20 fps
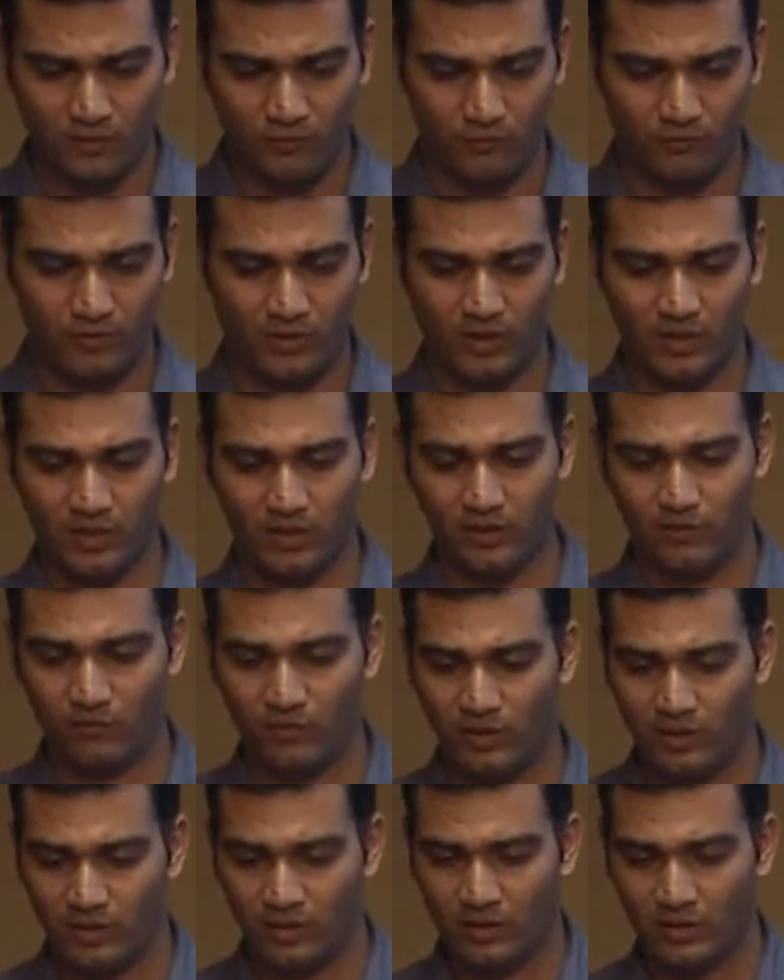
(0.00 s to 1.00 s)

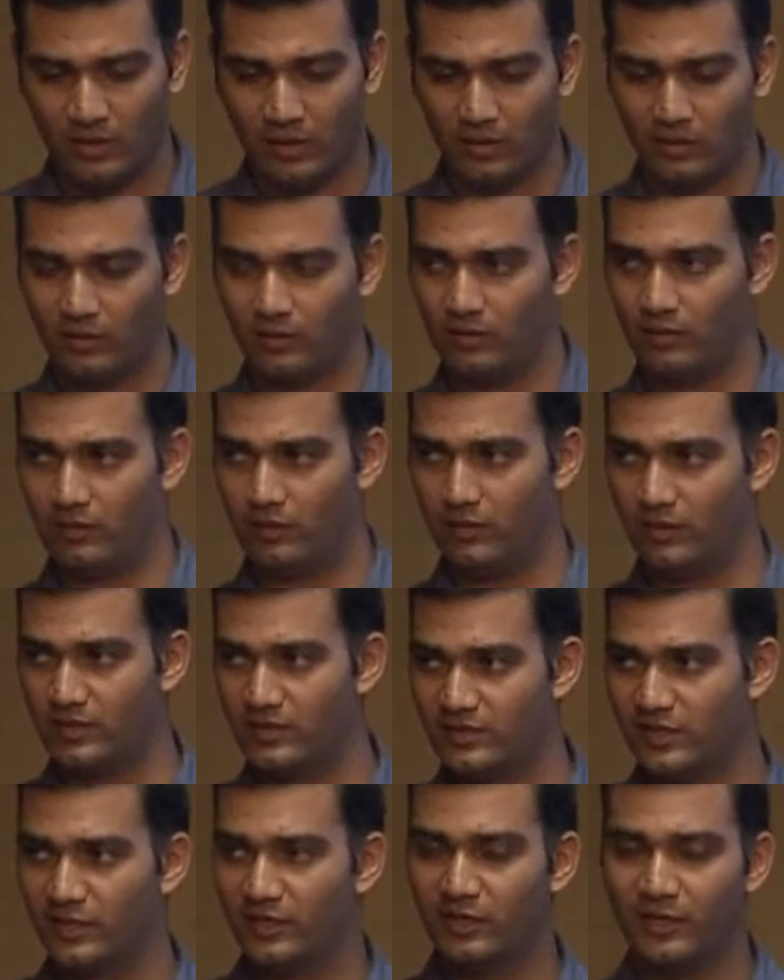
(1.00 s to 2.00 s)
We
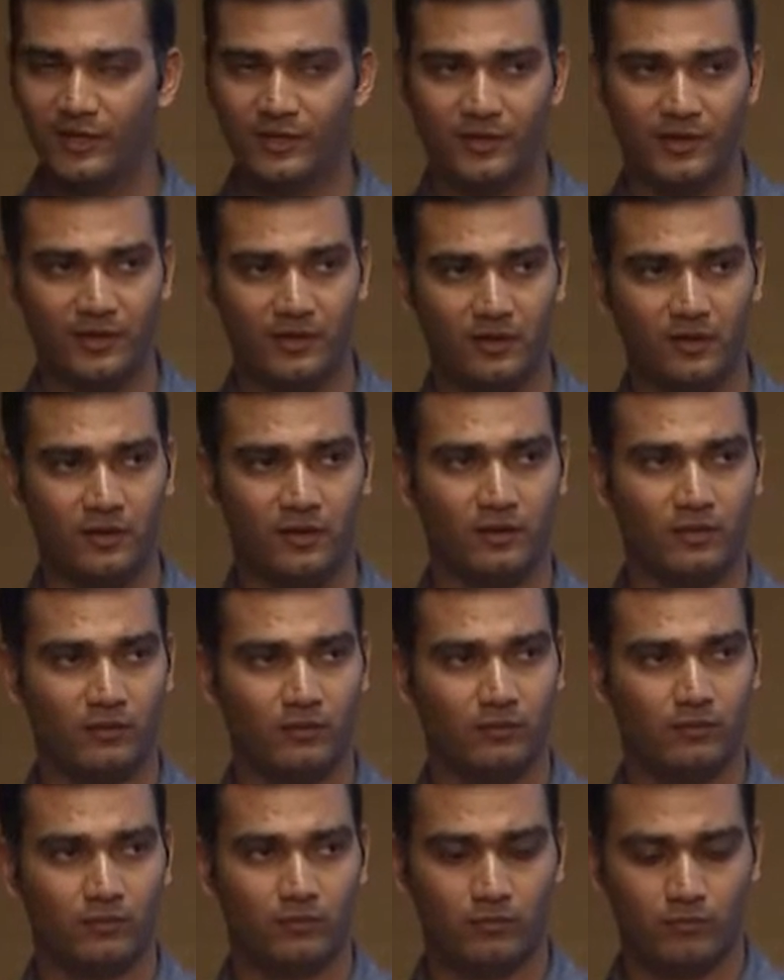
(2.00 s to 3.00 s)
recently did a
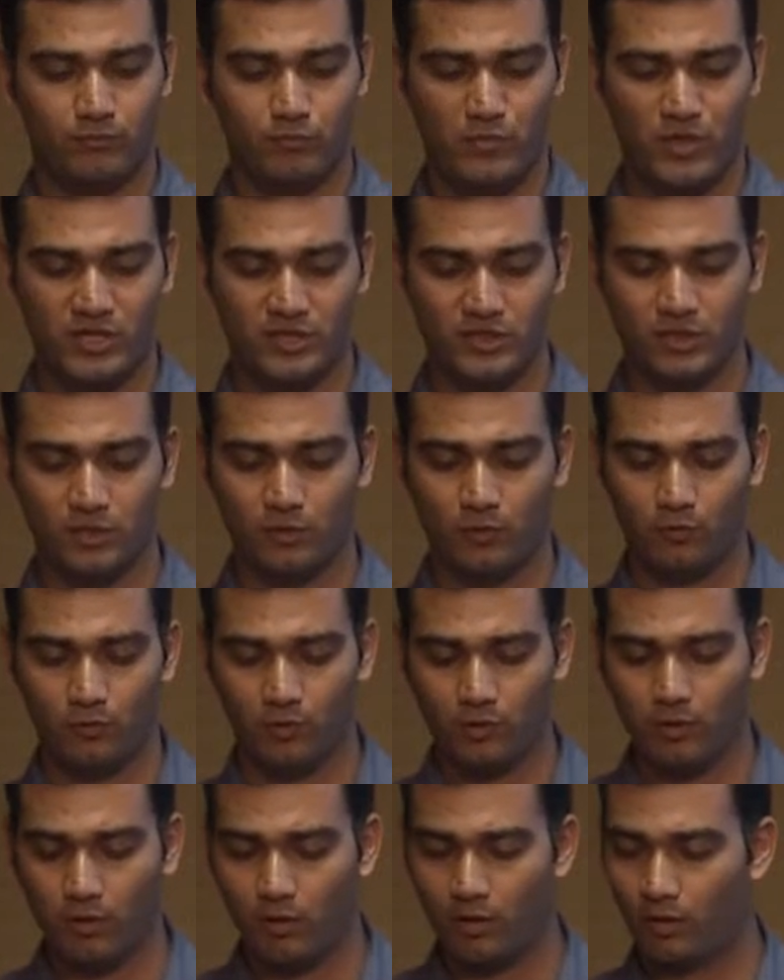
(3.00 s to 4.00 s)
major
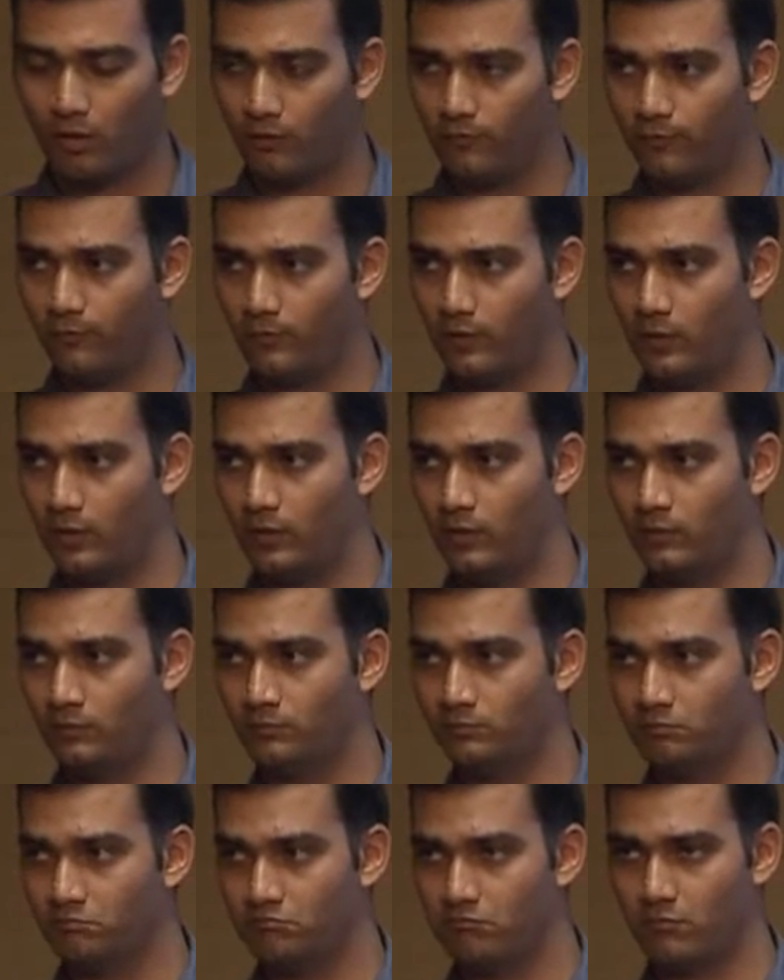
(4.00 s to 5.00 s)
overhaul of
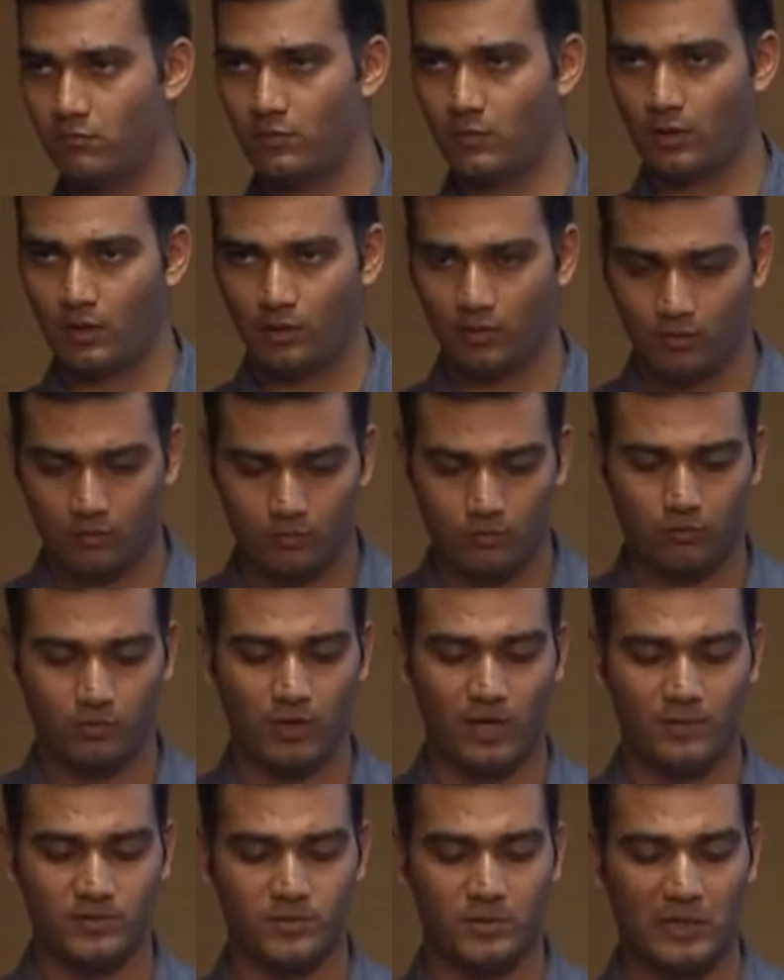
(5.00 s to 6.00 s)

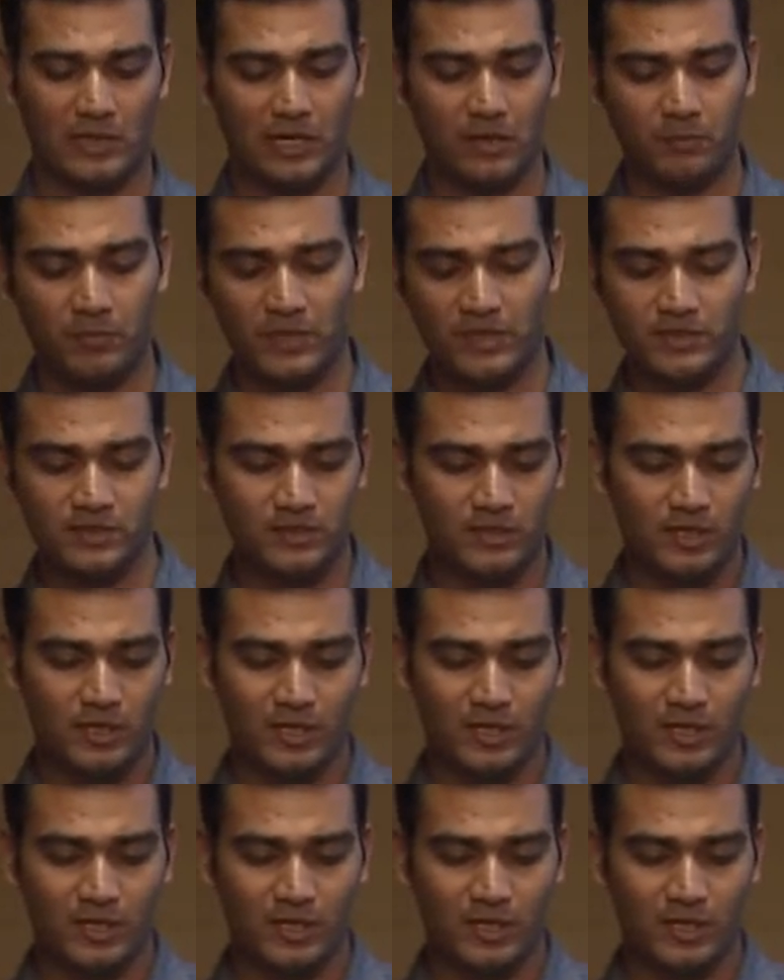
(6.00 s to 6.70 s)
Google Apps Marketplace,